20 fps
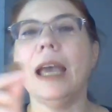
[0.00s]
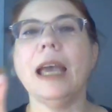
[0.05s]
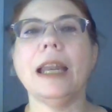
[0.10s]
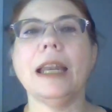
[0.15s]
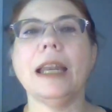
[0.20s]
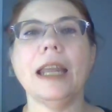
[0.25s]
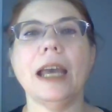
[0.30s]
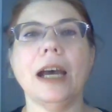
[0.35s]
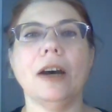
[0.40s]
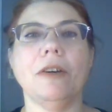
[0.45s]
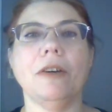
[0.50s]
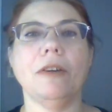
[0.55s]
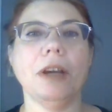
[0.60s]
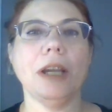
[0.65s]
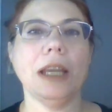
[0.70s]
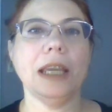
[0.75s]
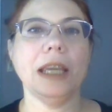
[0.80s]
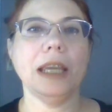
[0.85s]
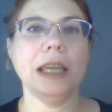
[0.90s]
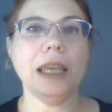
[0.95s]
Now,
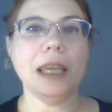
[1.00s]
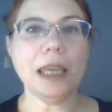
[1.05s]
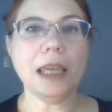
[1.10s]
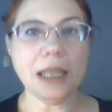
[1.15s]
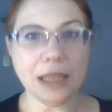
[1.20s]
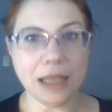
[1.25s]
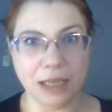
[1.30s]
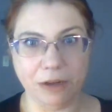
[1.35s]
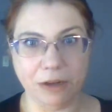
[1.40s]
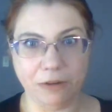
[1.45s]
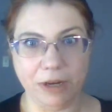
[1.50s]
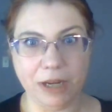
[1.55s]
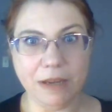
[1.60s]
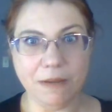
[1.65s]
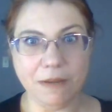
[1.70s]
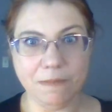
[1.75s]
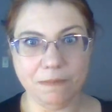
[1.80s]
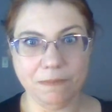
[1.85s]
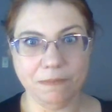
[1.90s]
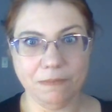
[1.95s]
in theory,
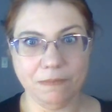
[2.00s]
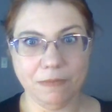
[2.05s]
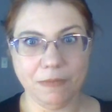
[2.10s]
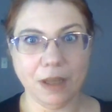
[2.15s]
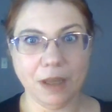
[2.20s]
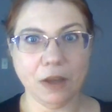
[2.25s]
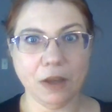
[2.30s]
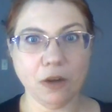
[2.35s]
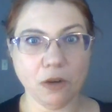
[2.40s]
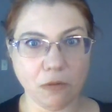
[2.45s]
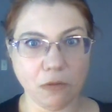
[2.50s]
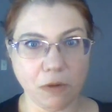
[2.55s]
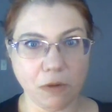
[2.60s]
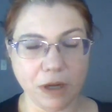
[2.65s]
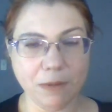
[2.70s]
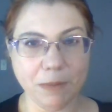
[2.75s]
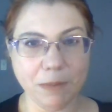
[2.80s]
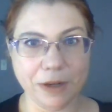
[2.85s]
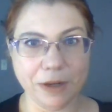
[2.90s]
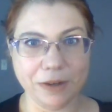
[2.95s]
your
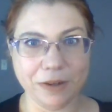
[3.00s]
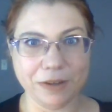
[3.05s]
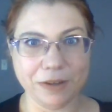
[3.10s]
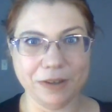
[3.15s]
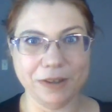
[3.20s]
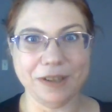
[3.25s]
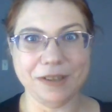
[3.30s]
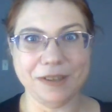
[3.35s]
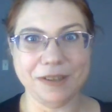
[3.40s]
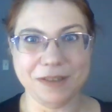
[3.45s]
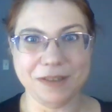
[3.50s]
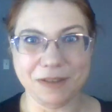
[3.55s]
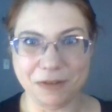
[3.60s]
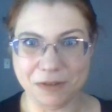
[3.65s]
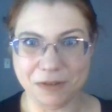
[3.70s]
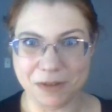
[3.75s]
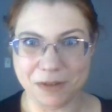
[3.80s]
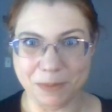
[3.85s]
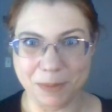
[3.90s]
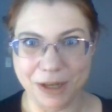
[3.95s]
quantum particle is so
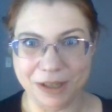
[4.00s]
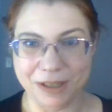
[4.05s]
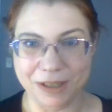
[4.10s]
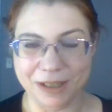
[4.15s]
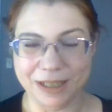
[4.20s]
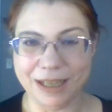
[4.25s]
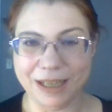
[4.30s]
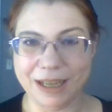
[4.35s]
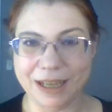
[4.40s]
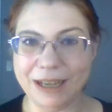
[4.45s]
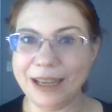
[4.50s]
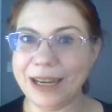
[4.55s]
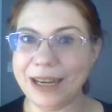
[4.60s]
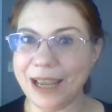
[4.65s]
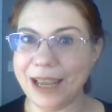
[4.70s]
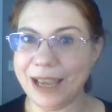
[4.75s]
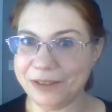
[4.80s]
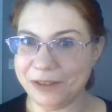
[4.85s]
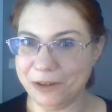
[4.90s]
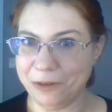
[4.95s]
small, it
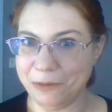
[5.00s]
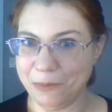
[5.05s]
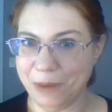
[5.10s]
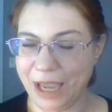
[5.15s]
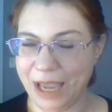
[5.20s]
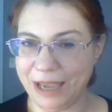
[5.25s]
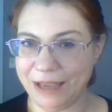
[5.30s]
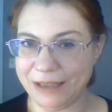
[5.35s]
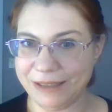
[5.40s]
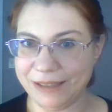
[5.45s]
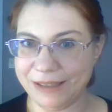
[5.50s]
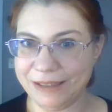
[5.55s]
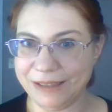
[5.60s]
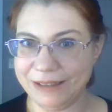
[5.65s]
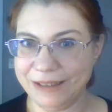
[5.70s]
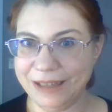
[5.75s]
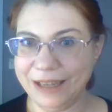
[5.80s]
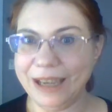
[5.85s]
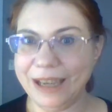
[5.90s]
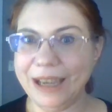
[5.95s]
has no mass.
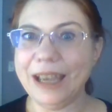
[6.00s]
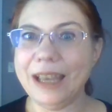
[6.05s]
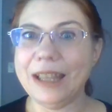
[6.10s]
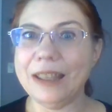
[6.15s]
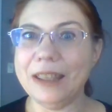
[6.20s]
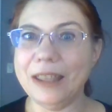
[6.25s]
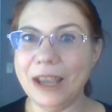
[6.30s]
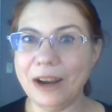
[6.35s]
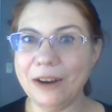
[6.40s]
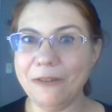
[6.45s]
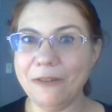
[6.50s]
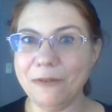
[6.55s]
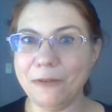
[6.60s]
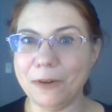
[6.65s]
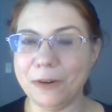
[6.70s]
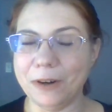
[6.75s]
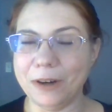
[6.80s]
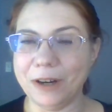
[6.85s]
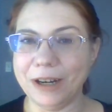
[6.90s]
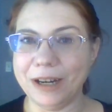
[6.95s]

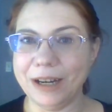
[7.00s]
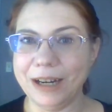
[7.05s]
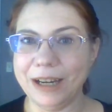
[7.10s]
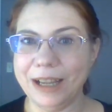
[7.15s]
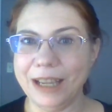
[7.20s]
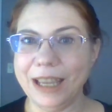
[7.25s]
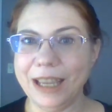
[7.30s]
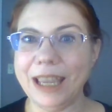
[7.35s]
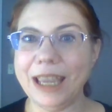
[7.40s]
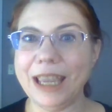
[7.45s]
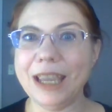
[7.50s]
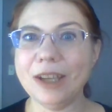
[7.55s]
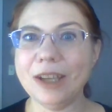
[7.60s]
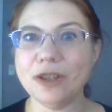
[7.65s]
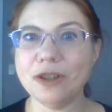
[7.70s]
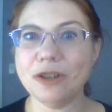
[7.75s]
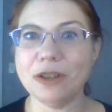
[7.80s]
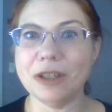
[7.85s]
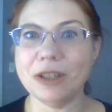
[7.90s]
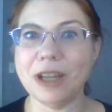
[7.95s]
Therefore, it
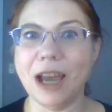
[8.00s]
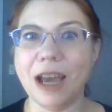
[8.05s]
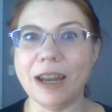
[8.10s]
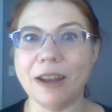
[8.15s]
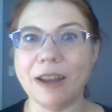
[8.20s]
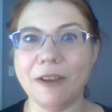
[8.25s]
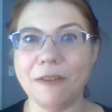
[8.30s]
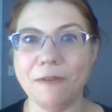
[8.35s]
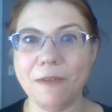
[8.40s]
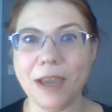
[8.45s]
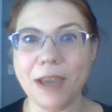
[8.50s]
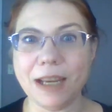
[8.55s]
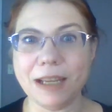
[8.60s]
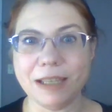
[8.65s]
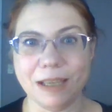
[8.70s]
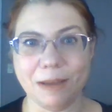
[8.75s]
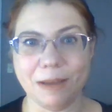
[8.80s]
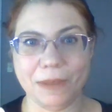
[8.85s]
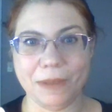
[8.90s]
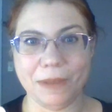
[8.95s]
should not affect
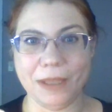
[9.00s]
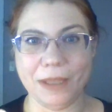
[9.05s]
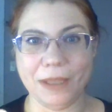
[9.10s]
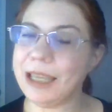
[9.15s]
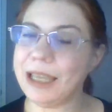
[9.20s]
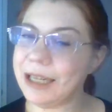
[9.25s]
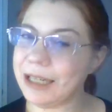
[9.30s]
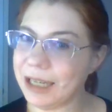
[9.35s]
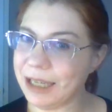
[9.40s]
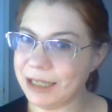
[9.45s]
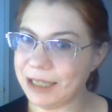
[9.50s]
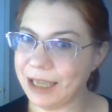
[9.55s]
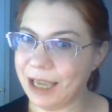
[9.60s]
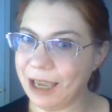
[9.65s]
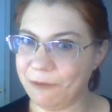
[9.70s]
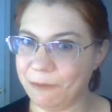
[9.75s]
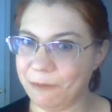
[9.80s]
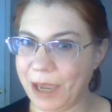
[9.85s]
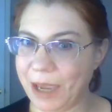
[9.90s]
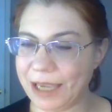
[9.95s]
something that does
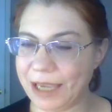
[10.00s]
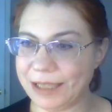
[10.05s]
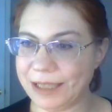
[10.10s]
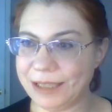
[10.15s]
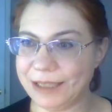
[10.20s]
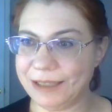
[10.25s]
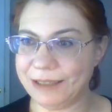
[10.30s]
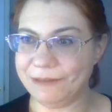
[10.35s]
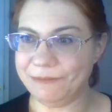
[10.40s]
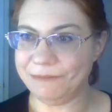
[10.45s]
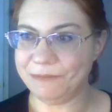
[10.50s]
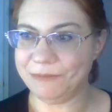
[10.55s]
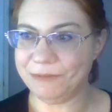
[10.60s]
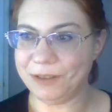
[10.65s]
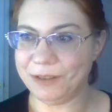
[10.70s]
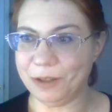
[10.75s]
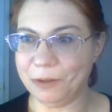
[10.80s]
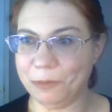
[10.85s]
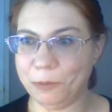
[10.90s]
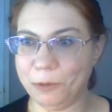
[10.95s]
have mass,
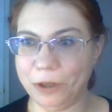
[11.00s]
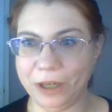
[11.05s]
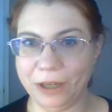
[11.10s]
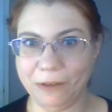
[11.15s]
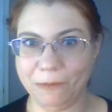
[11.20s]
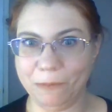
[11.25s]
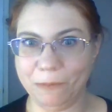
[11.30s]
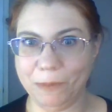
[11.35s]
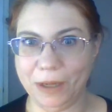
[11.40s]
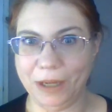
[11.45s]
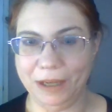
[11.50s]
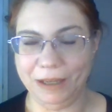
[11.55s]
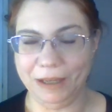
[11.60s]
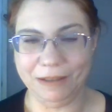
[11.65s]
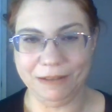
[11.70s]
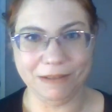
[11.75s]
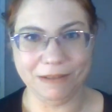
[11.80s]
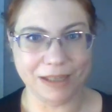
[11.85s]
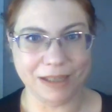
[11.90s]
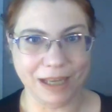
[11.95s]
to the point of
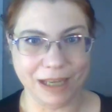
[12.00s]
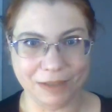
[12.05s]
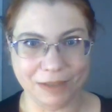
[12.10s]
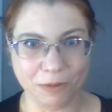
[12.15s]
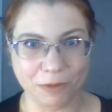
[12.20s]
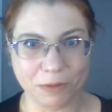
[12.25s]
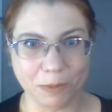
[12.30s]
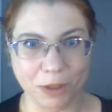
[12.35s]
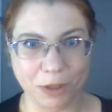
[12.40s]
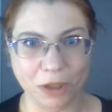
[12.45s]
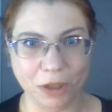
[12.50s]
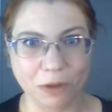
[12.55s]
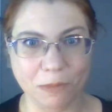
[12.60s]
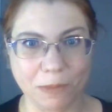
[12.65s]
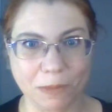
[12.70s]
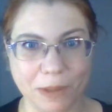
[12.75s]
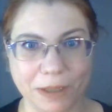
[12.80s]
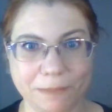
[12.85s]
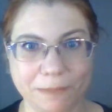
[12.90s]
being the size of a small human.